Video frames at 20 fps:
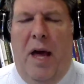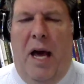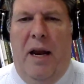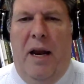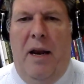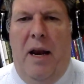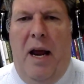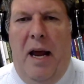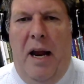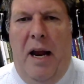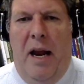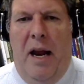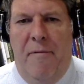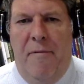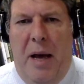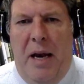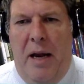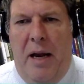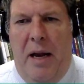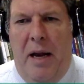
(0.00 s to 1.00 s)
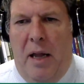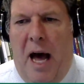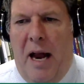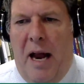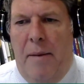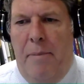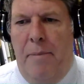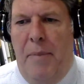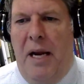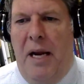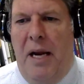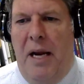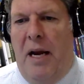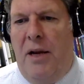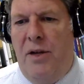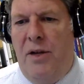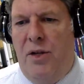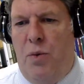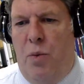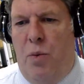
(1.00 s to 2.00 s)
And I've been in a lot of
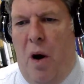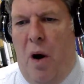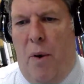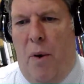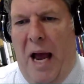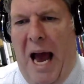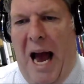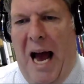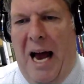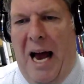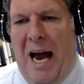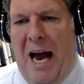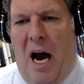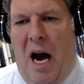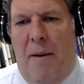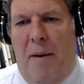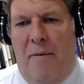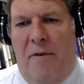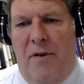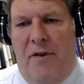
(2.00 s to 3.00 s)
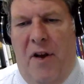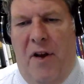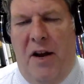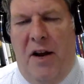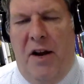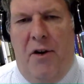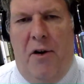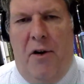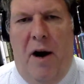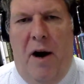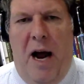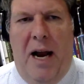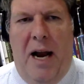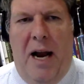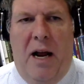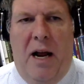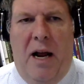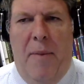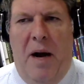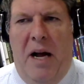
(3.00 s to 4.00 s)
meetings where we add conversation or
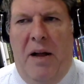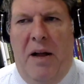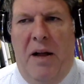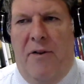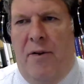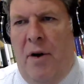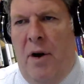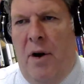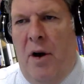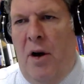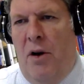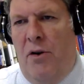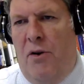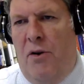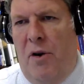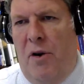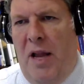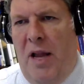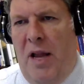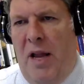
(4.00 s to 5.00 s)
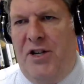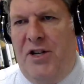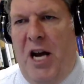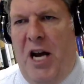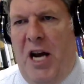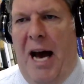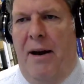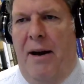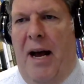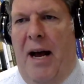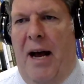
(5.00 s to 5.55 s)
add comments during that chat.